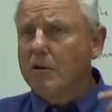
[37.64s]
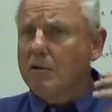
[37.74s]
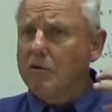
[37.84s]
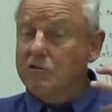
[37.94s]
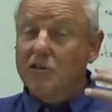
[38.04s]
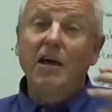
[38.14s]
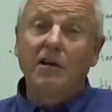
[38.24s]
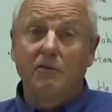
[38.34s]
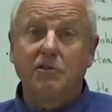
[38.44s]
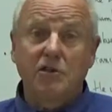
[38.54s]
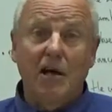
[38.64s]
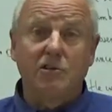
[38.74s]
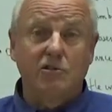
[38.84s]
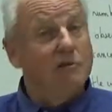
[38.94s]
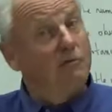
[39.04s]
the sound of it
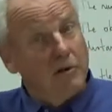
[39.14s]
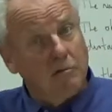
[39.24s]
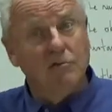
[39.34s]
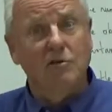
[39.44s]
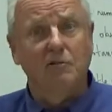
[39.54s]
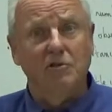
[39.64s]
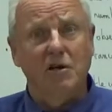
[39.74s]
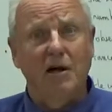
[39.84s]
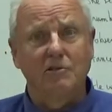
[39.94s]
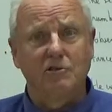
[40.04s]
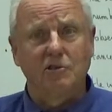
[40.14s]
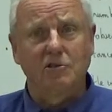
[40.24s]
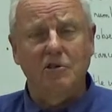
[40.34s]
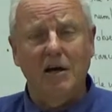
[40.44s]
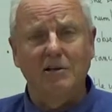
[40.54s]
changes, the frequency of it changes. It
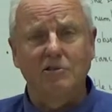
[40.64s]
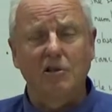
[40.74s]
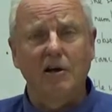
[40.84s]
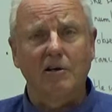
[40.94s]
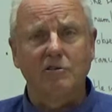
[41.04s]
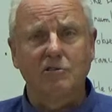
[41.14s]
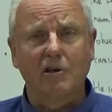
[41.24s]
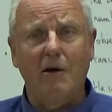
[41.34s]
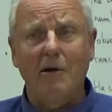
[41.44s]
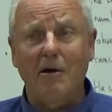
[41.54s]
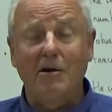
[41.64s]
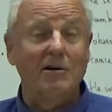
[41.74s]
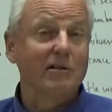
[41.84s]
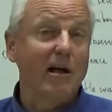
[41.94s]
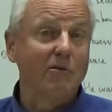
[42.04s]
sounds like it's going a
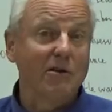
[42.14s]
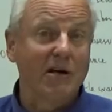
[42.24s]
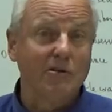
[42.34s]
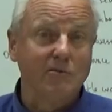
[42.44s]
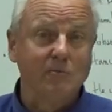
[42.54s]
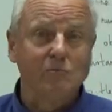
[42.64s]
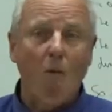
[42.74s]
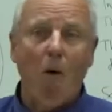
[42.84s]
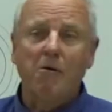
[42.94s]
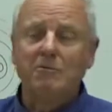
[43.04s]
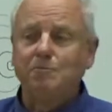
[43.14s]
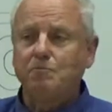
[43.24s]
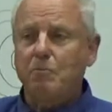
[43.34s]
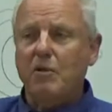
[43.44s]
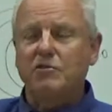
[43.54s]
lower note.
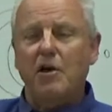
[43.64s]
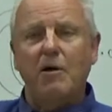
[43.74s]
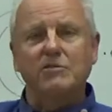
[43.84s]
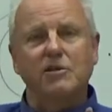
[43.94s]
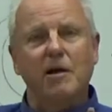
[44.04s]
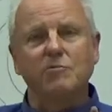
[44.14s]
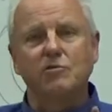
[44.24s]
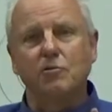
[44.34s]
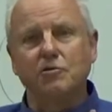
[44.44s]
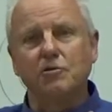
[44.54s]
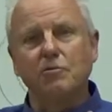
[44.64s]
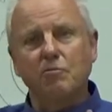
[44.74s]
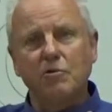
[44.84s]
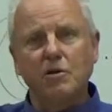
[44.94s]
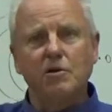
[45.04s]
So as it comes towards you,
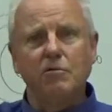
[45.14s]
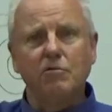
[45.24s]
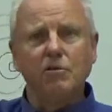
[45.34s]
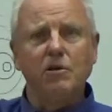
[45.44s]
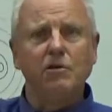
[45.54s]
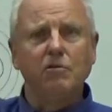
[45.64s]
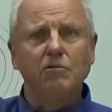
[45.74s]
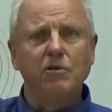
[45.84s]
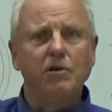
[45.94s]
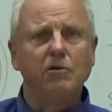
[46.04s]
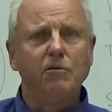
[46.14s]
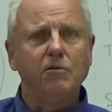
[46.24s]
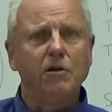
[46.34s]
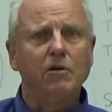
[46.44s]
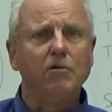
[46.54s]
new, new, new,
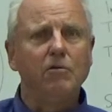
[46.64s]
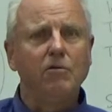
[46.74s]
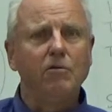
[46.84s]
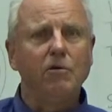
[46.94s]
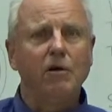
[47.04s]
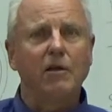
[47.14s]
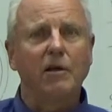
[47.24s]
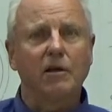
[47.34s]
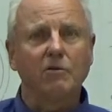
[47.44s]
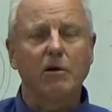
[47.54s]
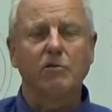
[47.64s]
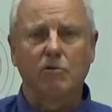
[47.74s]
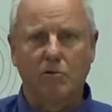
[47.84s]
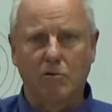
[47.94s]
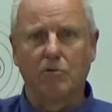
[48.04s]
new, then it goes back,
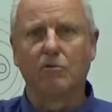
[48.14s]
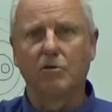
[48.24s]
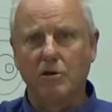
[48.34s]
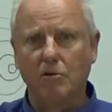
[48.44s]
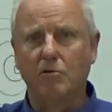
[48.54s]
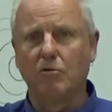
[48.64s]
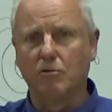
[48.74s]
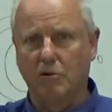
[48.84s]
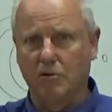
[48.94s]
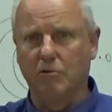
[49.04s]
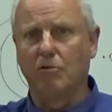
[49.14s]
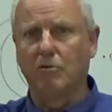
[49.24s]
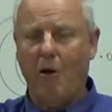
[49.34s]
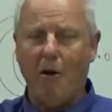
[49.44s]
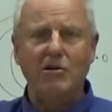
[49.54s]
new, new, new,
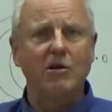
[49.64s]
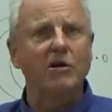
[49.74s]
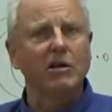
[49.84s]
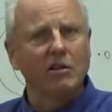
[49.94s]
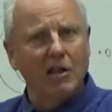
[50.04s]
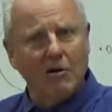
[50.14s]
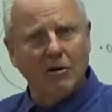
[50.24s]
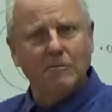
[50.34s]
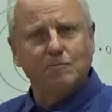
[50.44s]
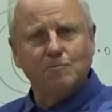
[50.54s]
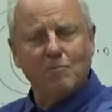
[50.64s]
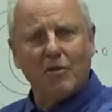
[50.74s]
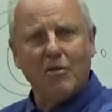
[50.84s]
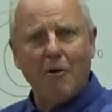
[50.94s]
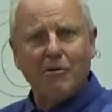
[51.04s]
so a lower
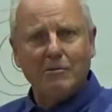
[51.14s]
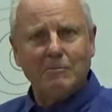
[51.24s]
note.